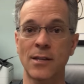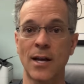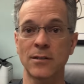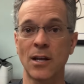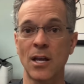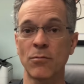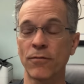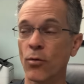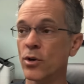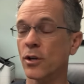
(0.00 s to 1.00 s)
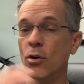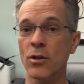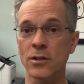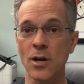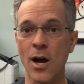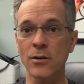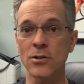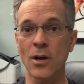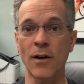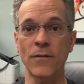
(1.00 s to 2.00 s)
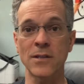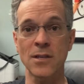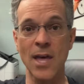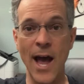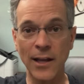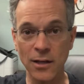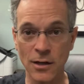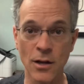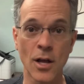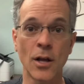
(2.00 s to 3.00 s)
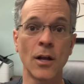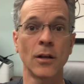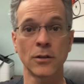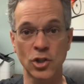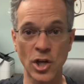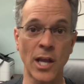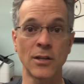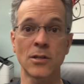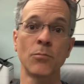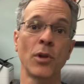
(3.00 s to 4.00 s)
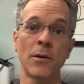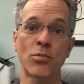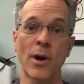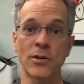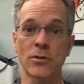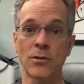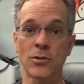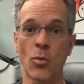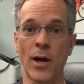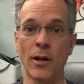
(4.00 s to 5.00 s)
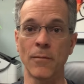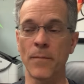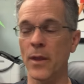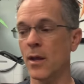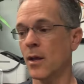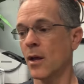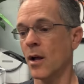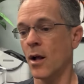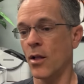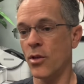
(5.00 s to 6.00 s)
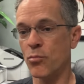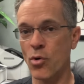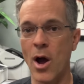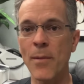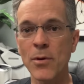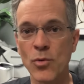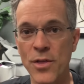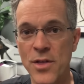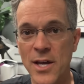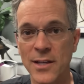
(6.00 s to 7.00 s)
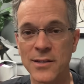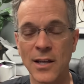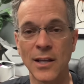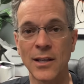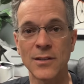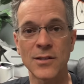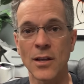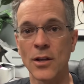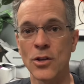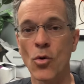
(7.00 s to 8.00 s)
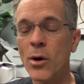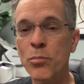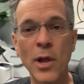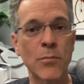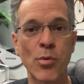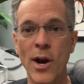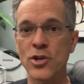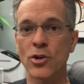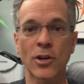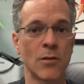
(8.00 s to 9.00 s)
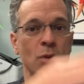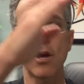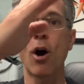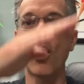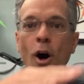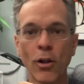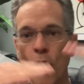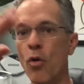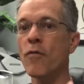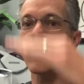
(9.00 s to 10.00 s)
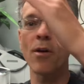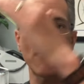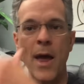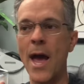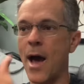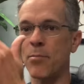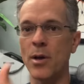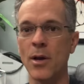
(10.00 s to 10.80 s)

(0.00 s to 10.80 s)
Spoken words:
that day before you go to the doctor's office, that can change the blood pressure as well. The problem with this is your blood pressure can be all over the map